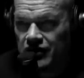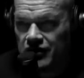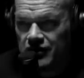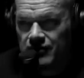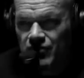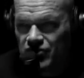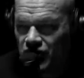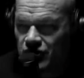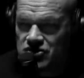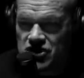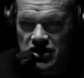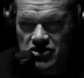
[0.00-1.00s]
Mm. But
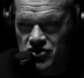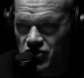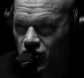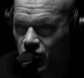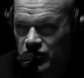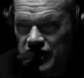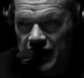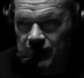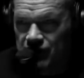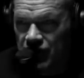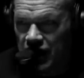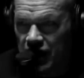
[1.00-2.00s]
don't change your whole damn
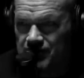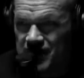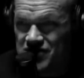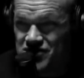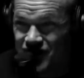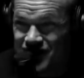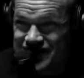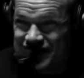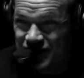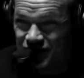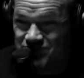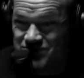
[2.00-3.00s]
plan based on this
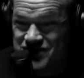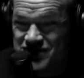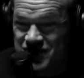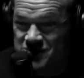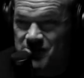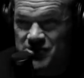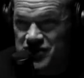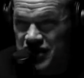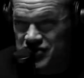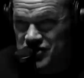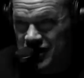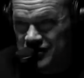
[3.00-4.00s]
little
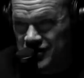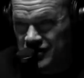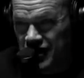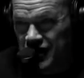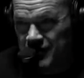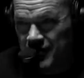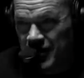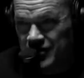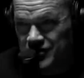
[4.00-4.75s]
6% chance that the enemy might right.